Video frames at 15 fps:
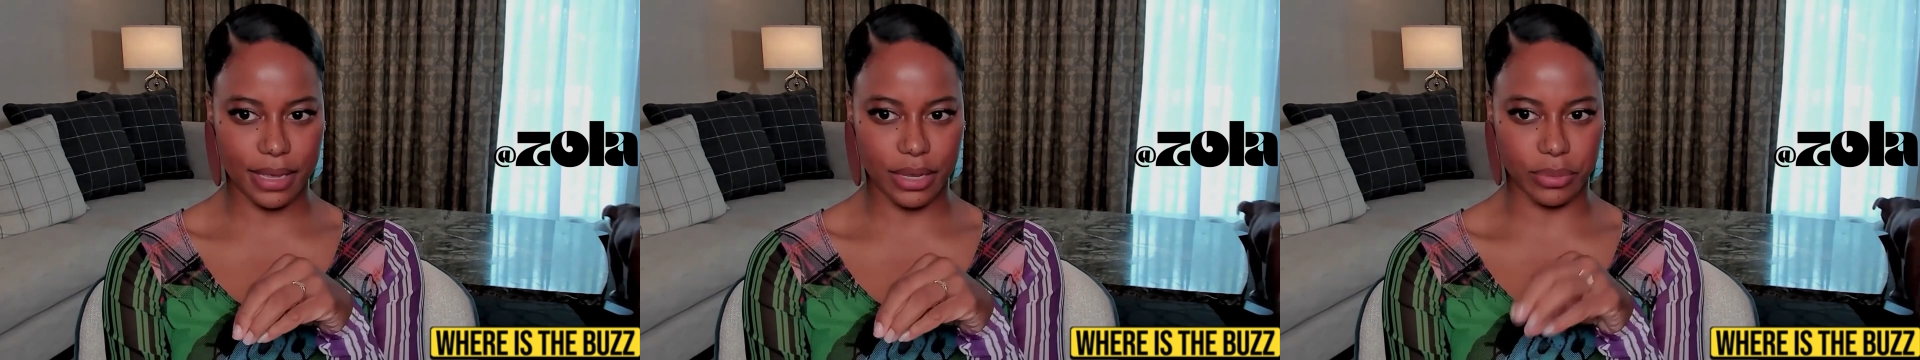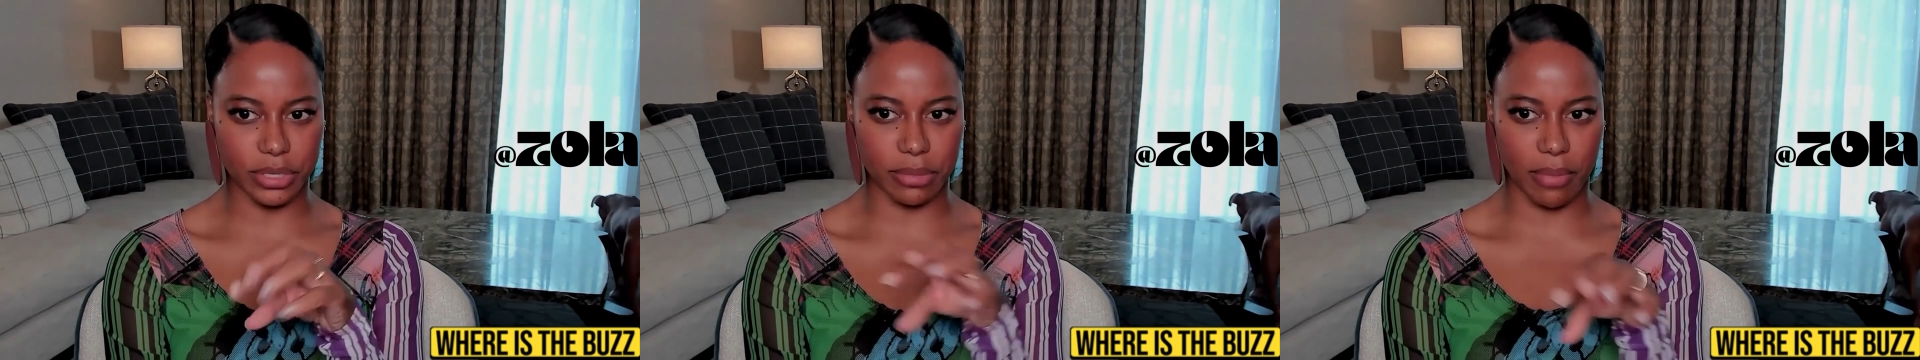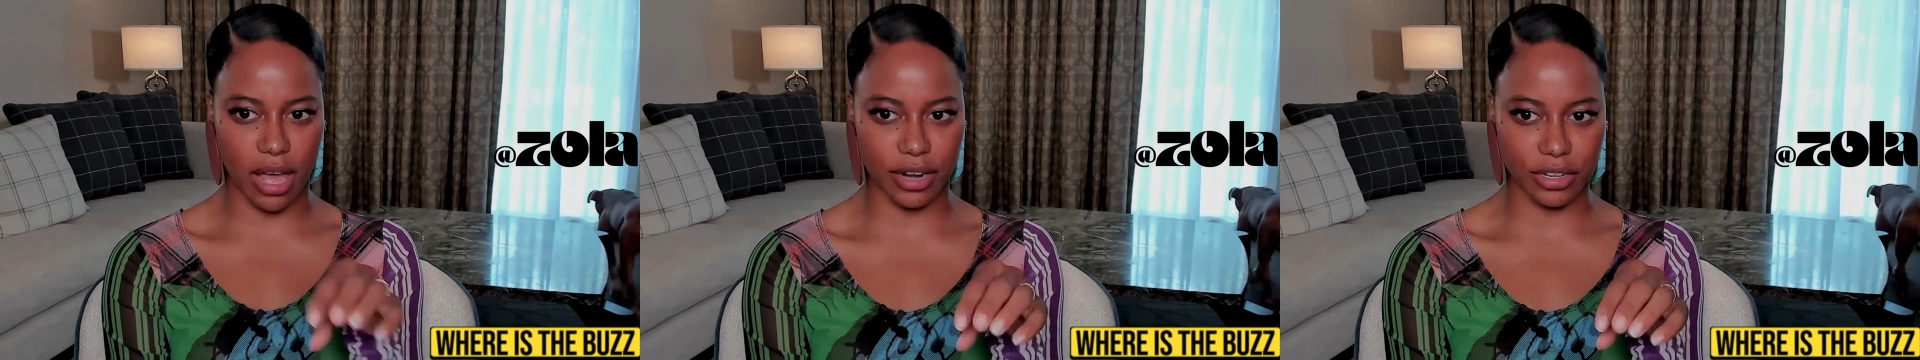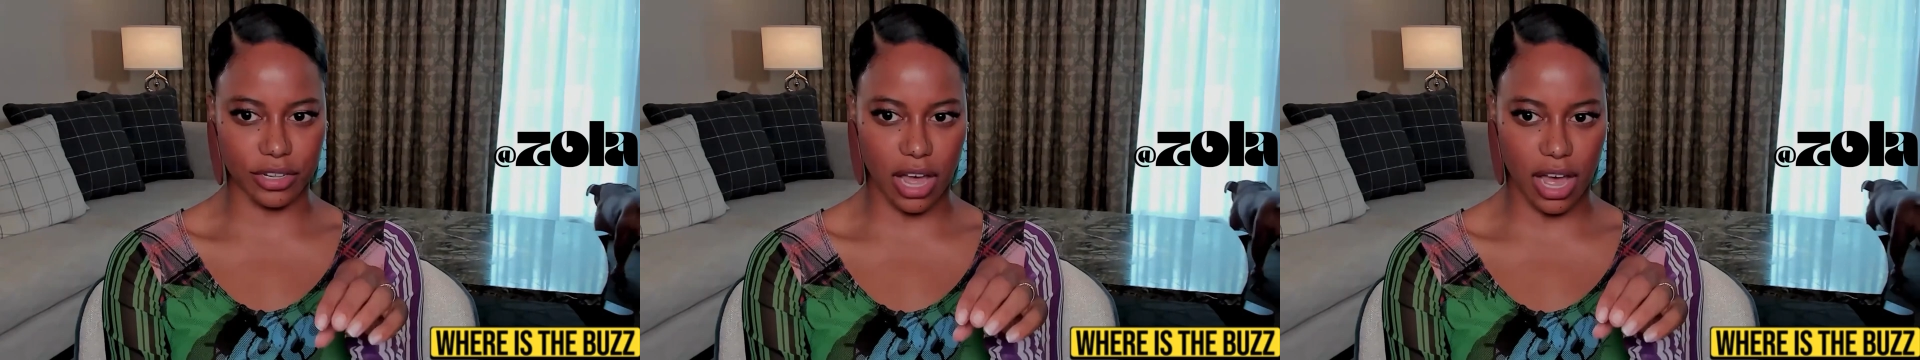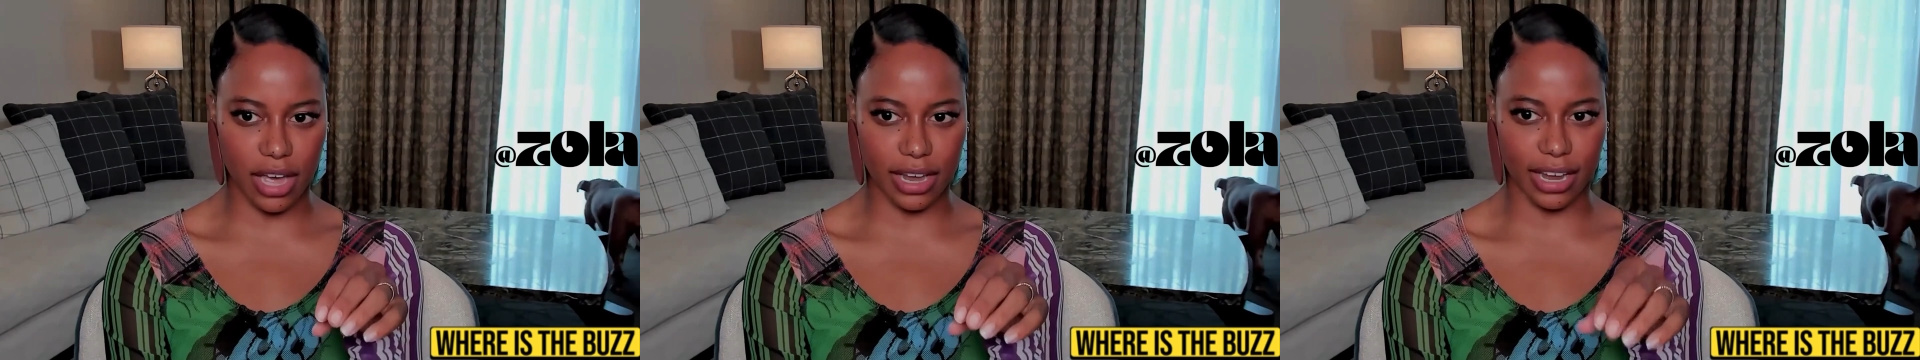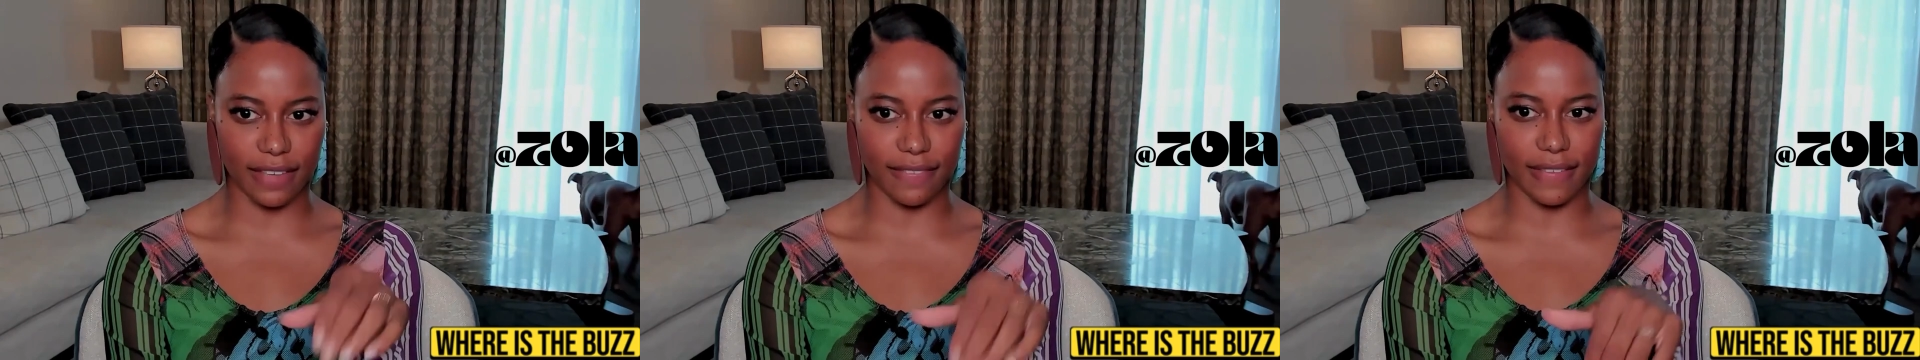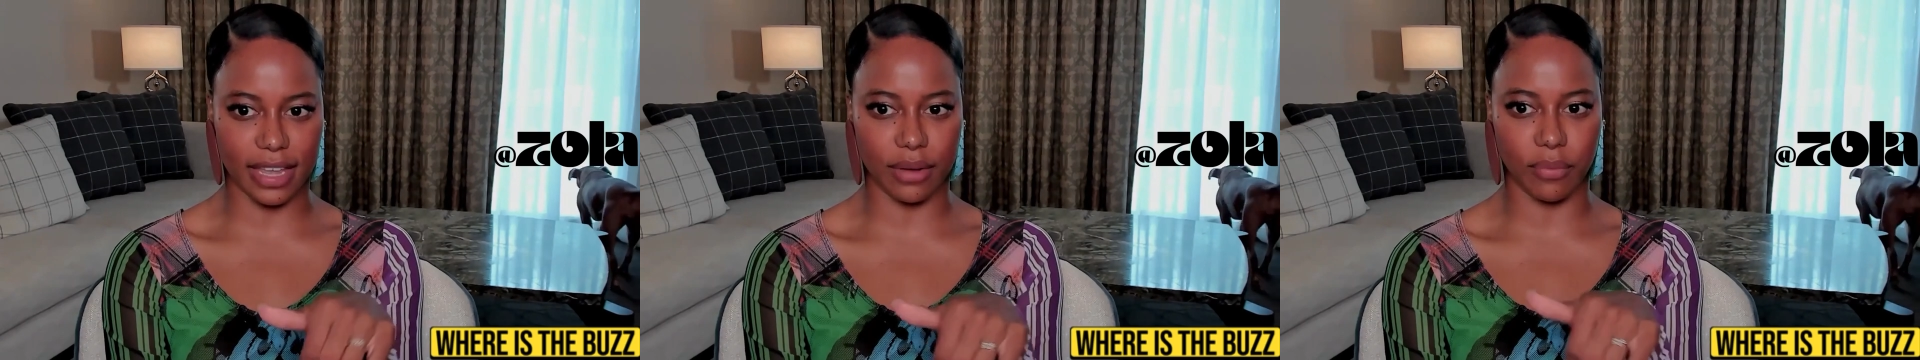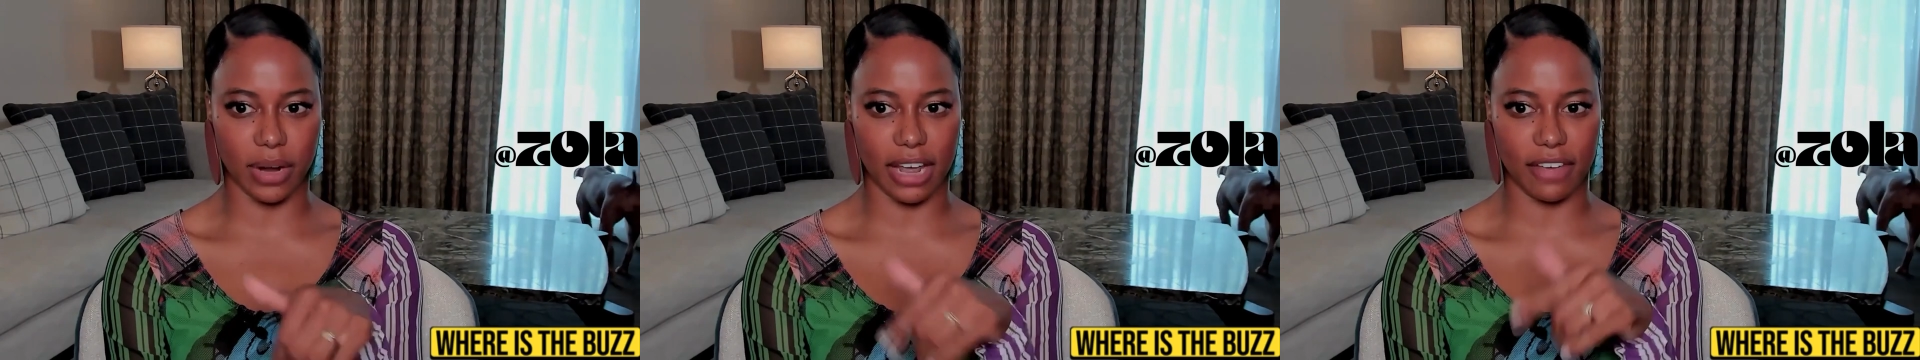It was a monologue, and then when